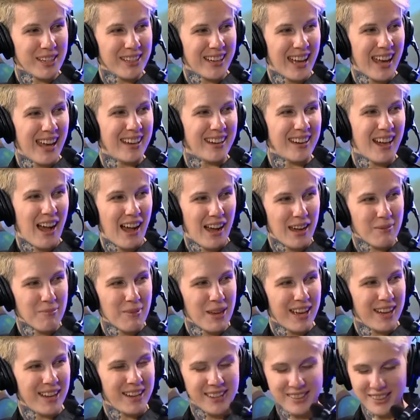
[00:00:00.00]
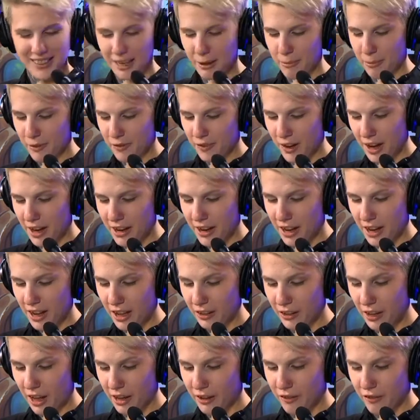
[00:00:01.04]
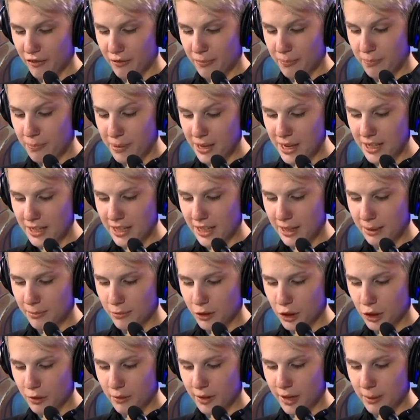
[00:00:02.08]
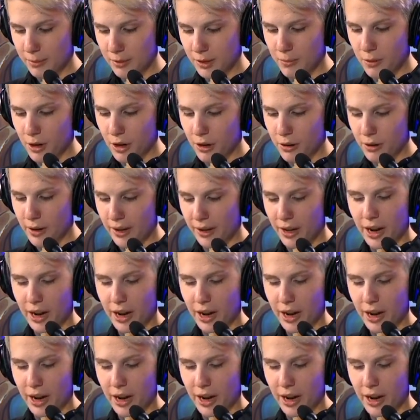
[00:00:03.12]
and IMA because again we've got a lot of B teams showing up tomorrow and